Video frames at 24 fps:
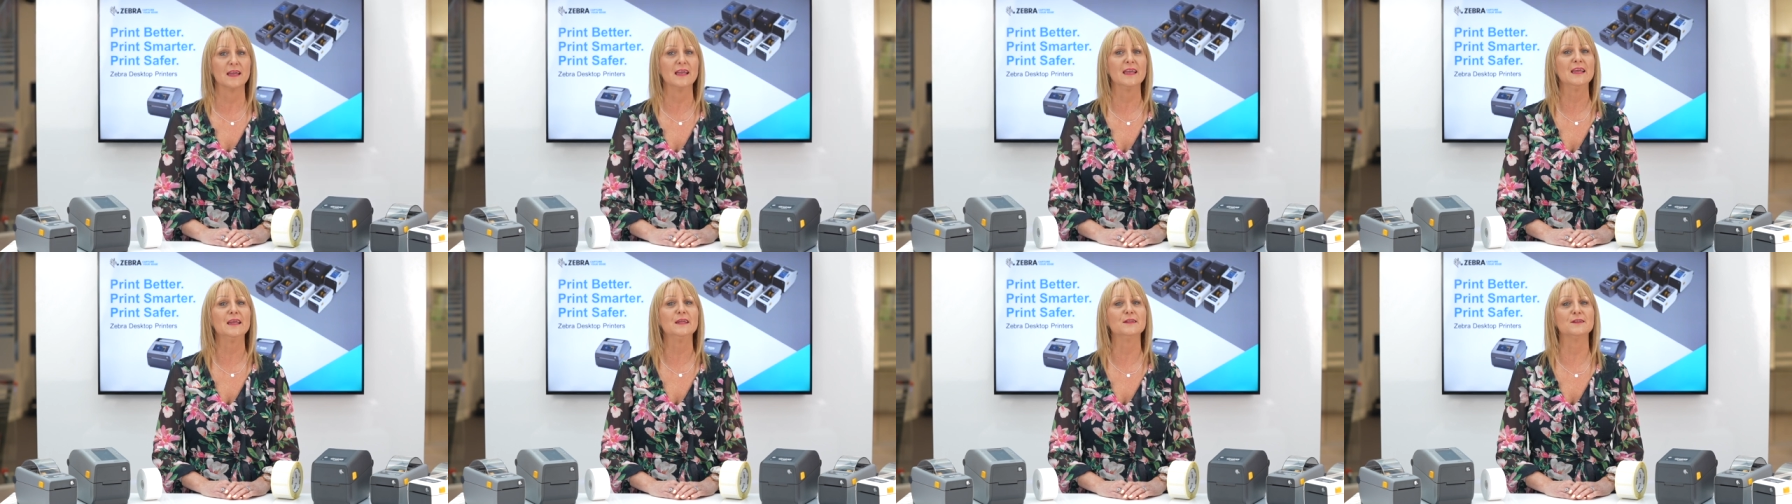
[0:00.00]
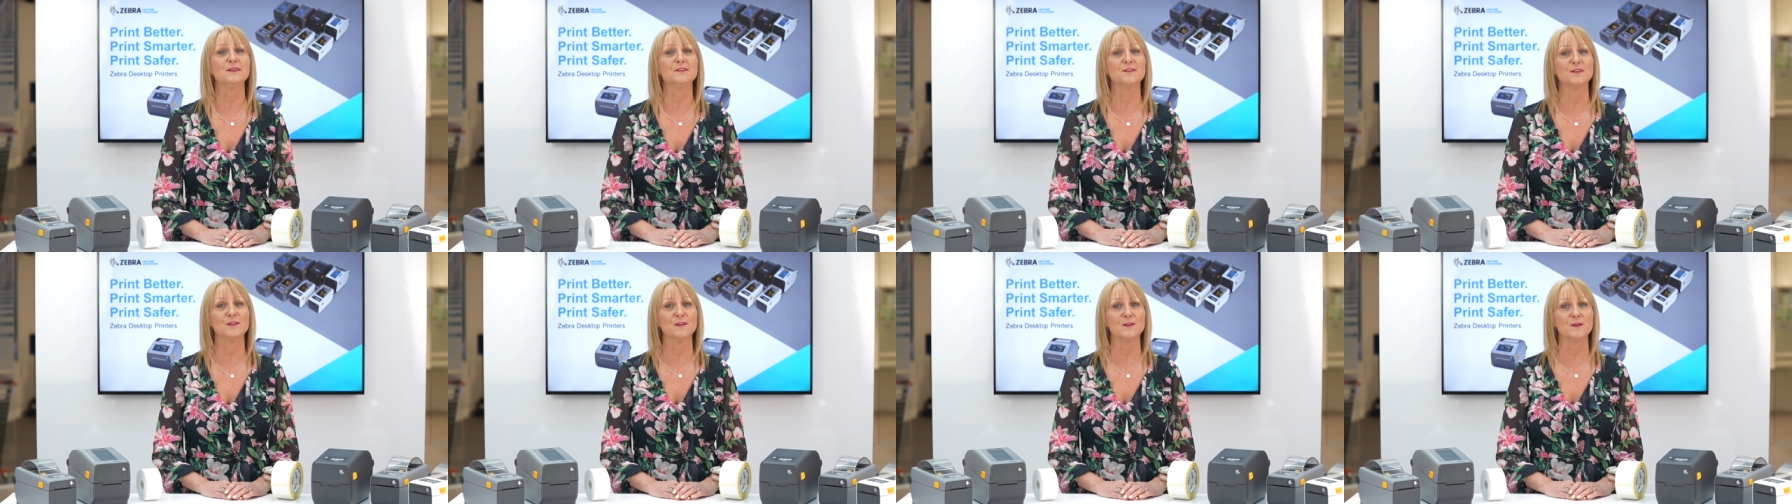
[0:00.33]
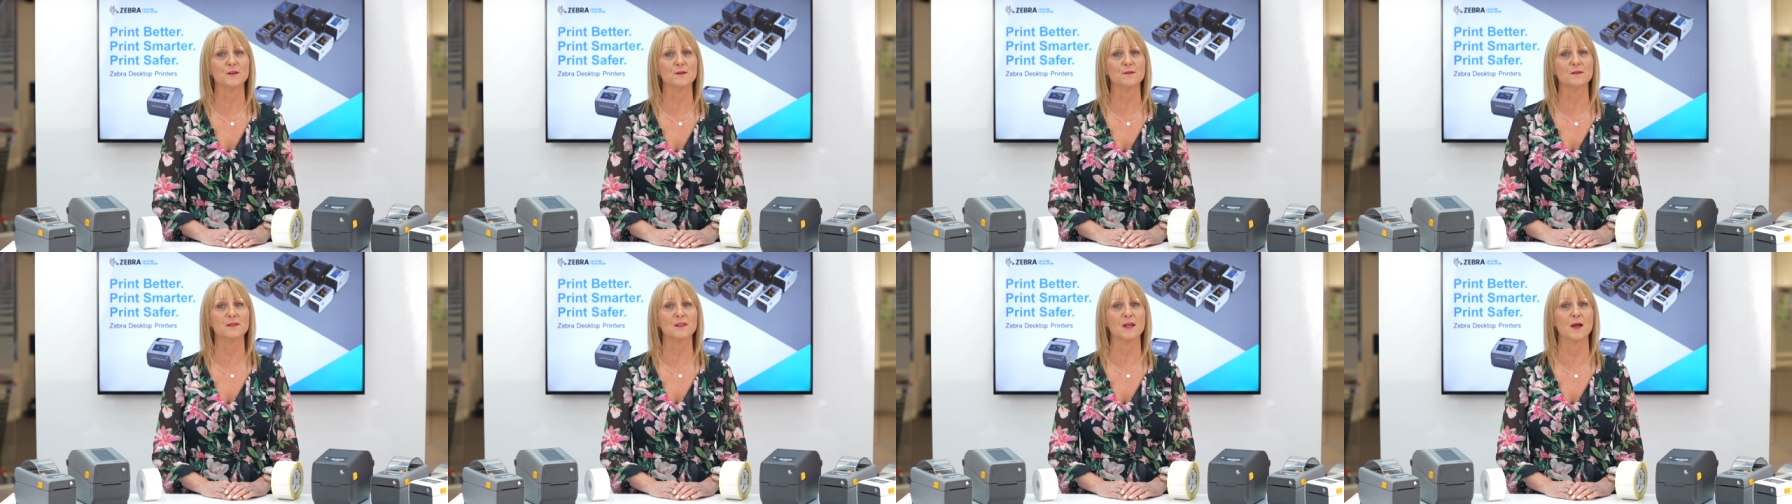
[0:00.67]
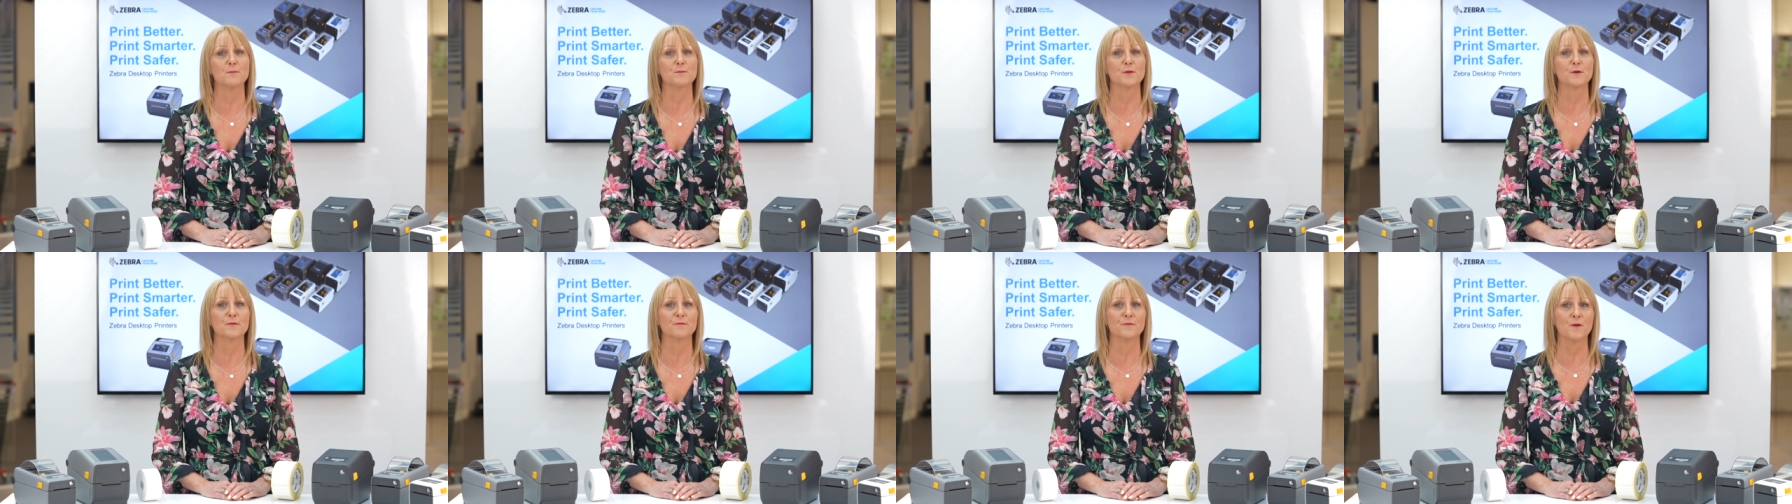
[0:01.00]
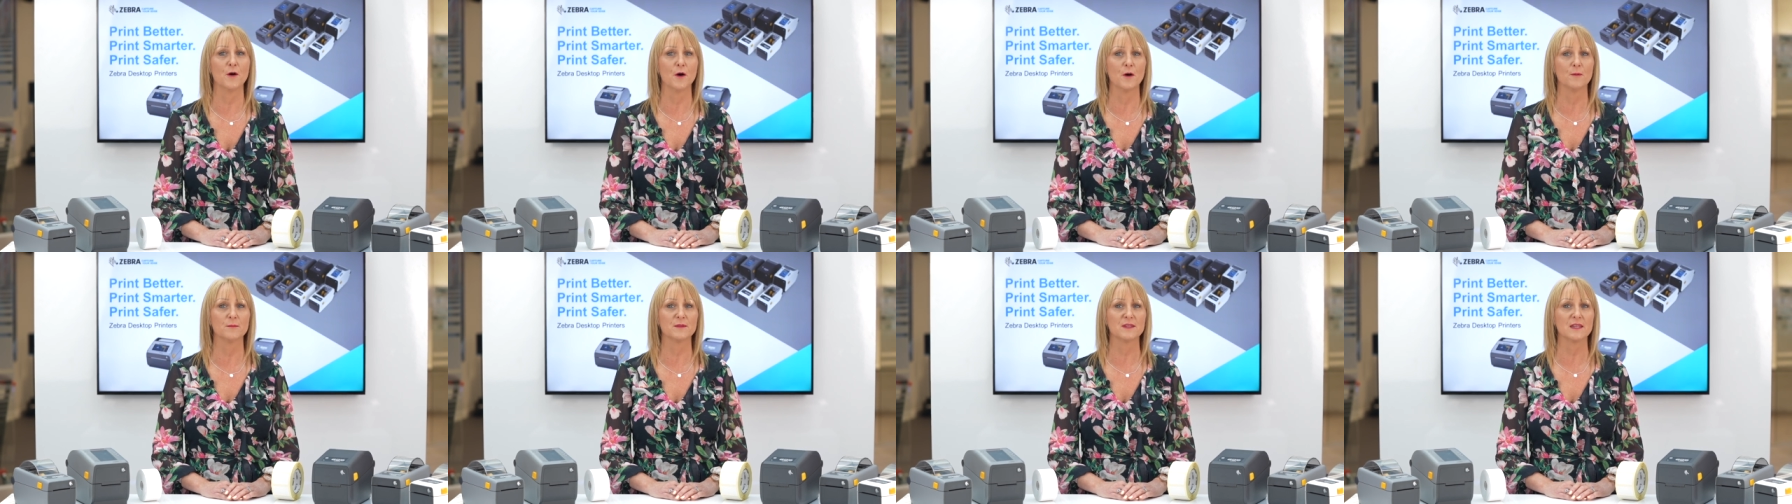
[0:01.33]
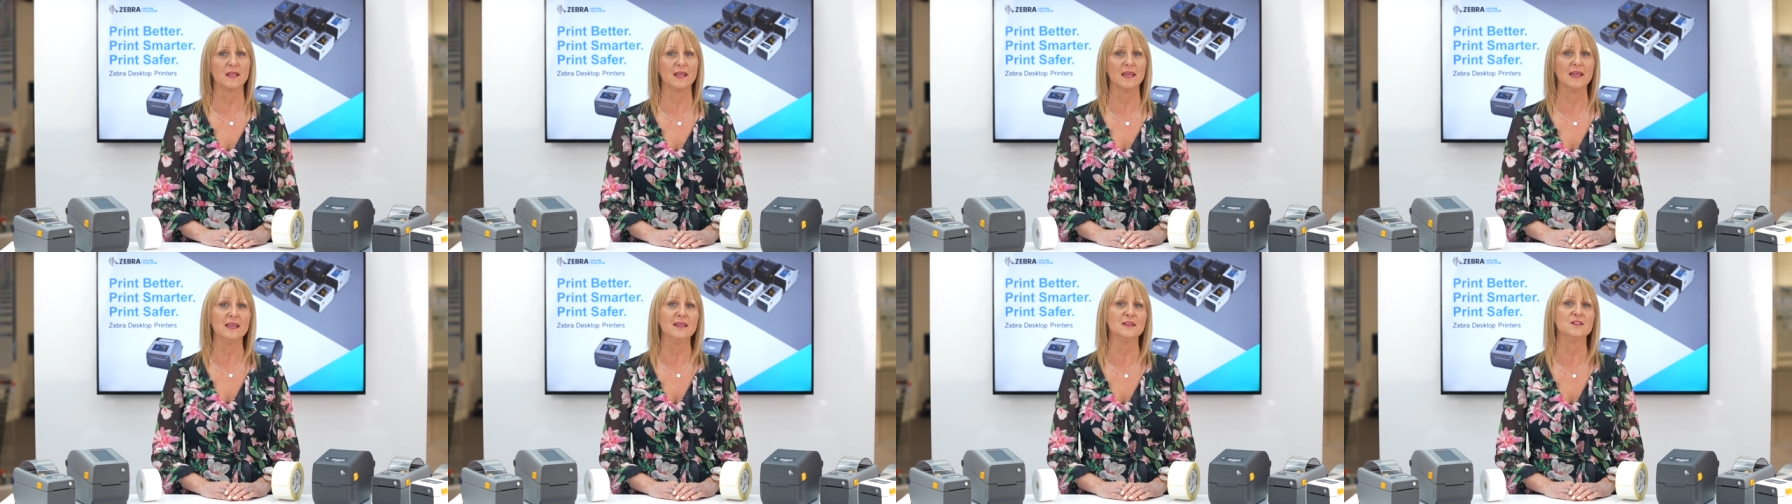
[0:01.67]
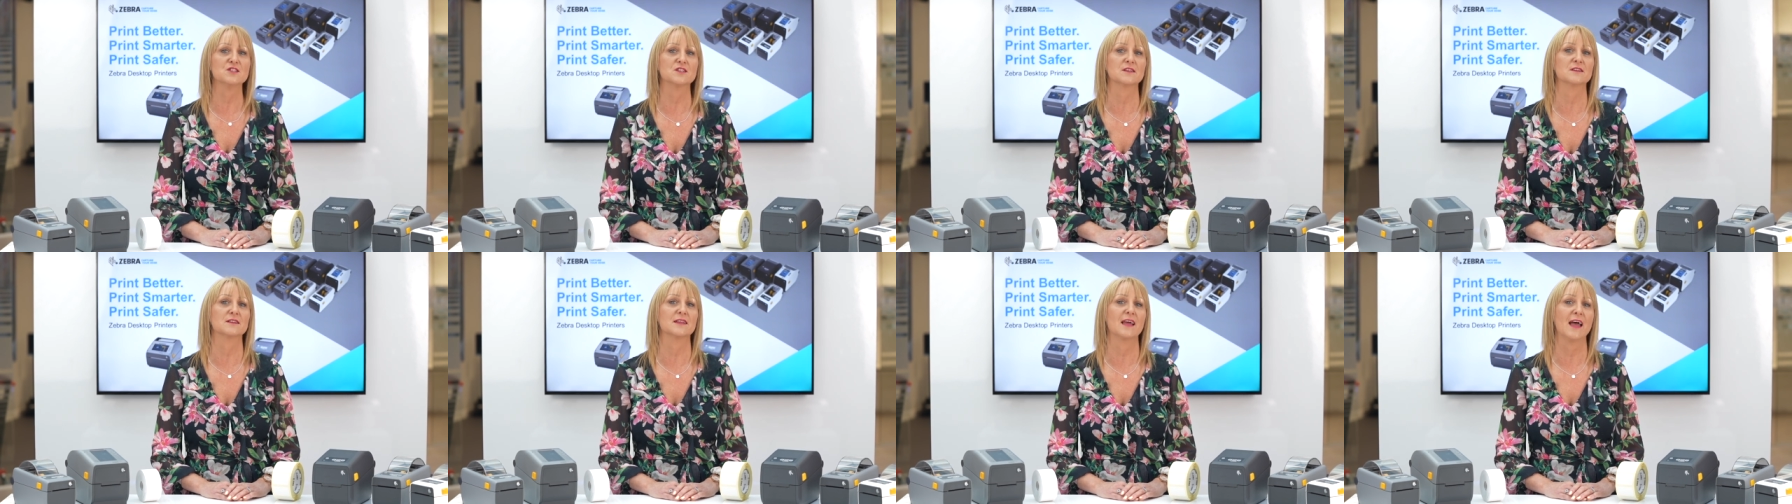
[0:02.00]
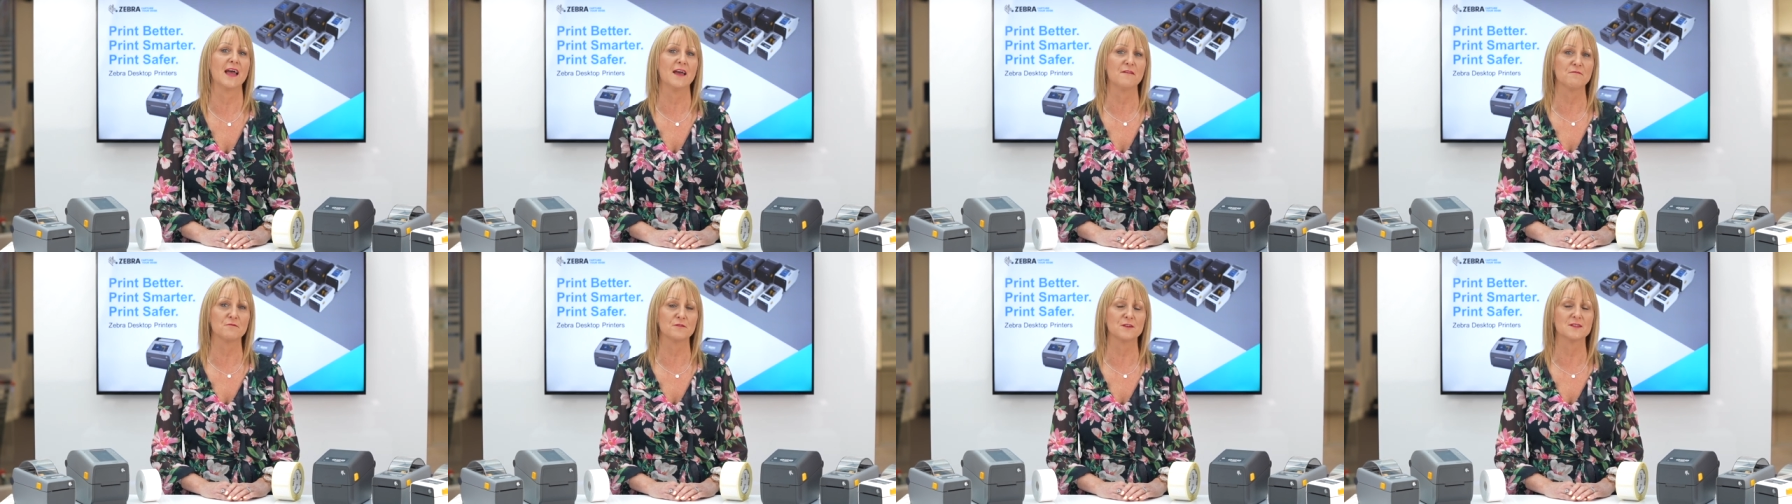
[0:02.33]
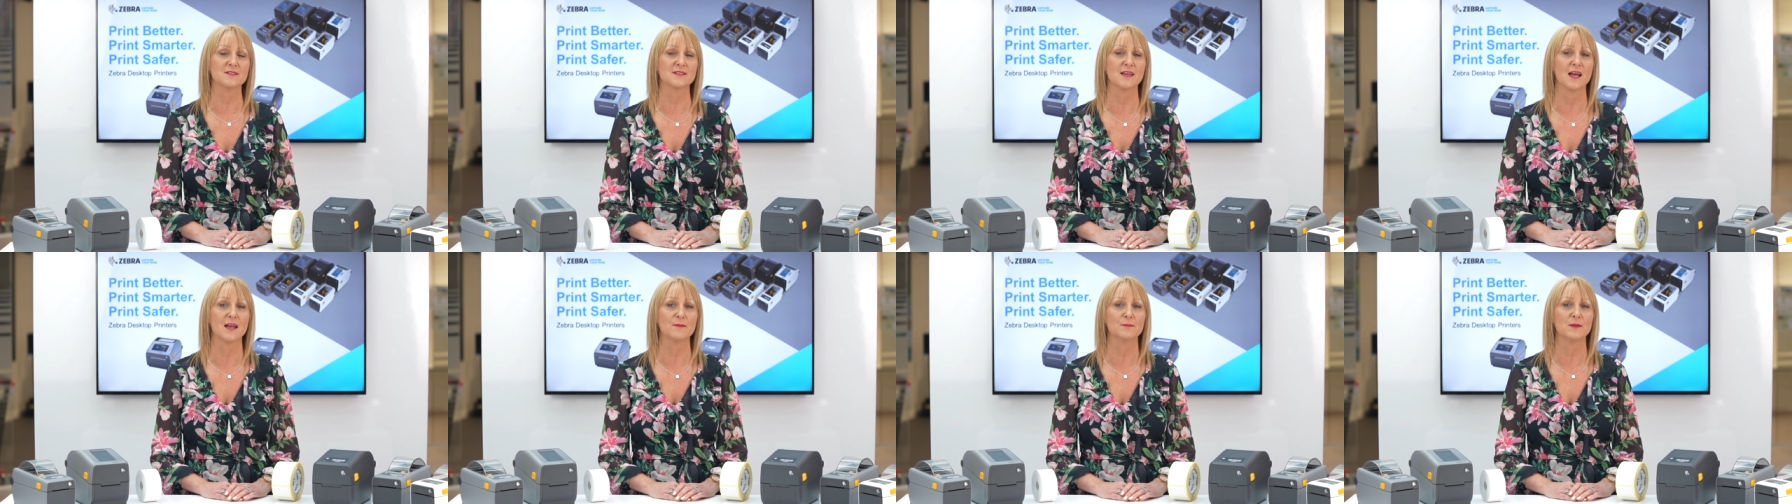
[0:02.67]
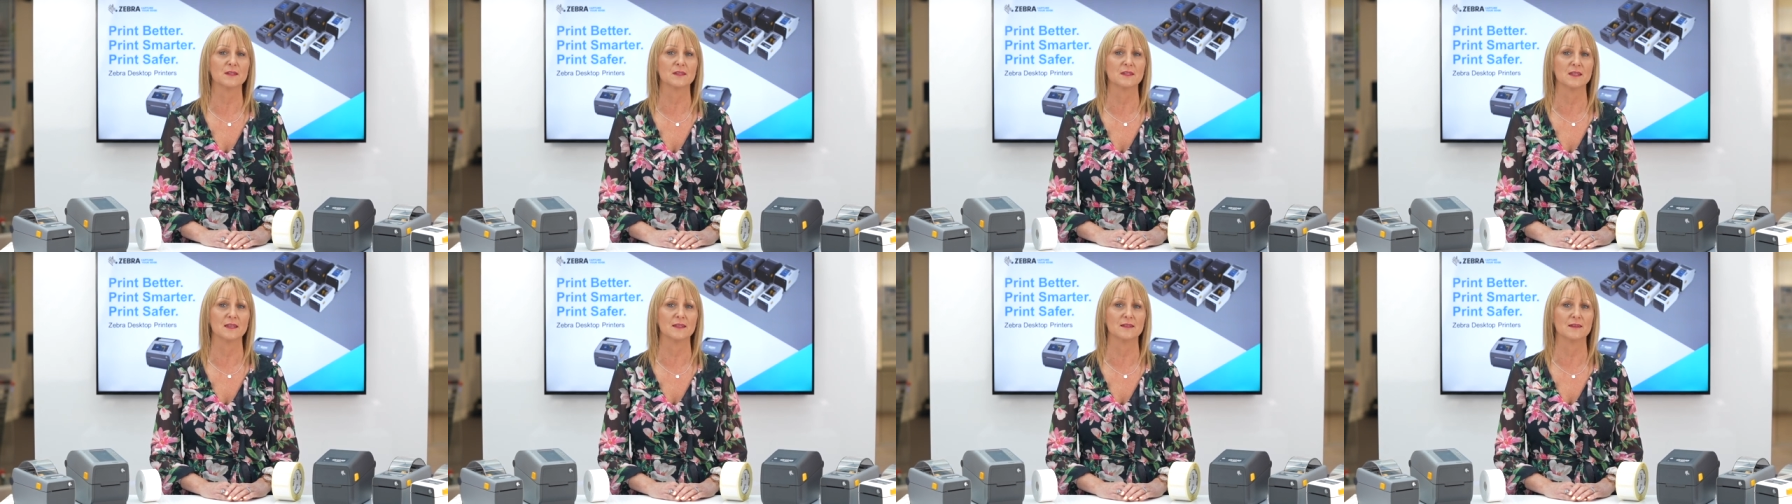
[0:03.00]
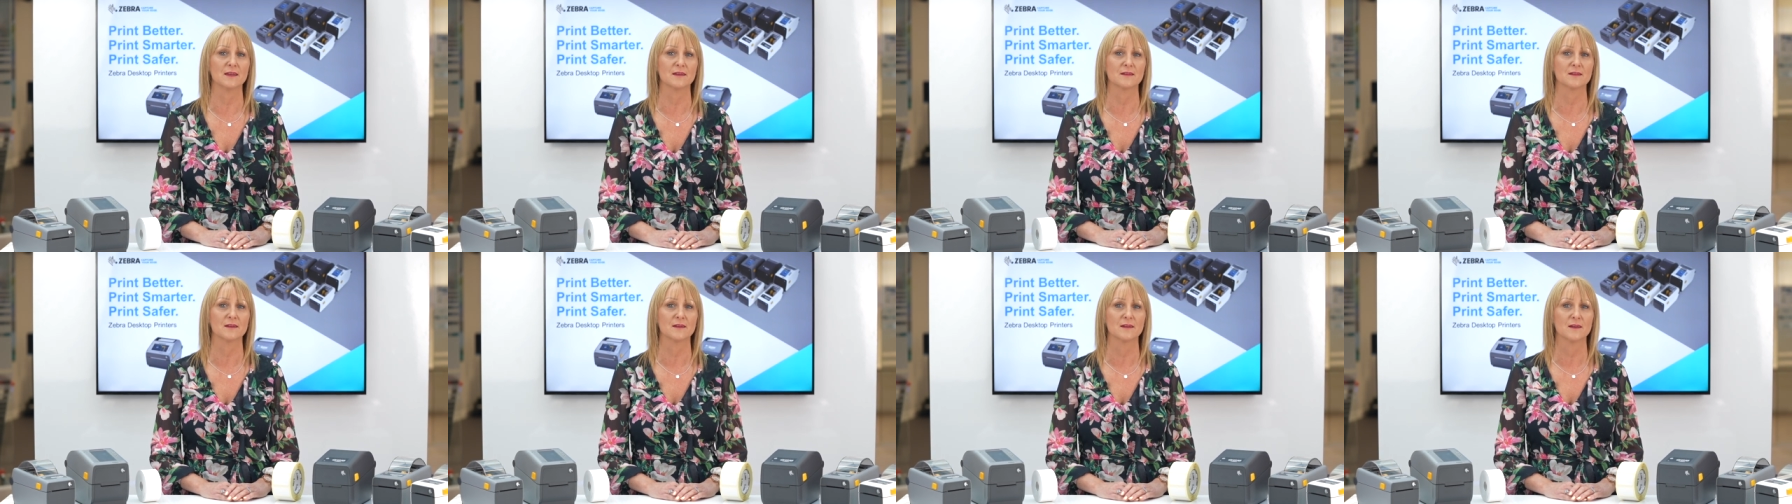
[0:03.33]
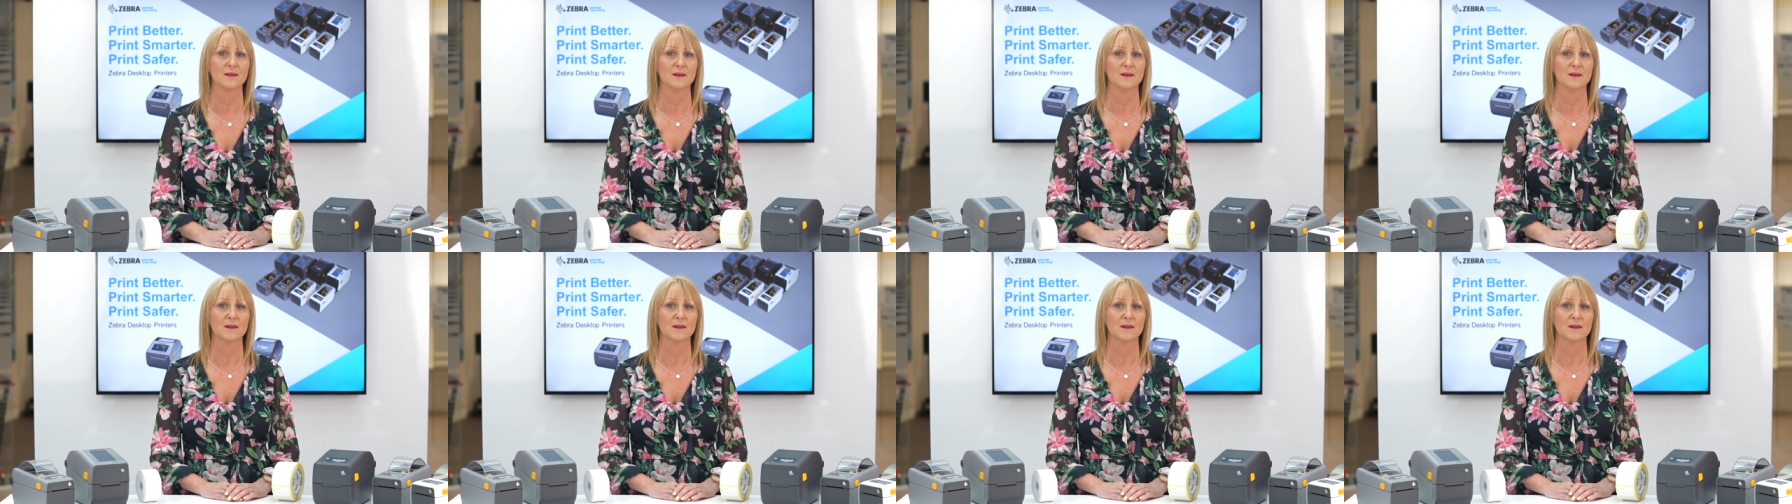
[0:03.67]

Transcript: easy to use and performs each and every time it's needed.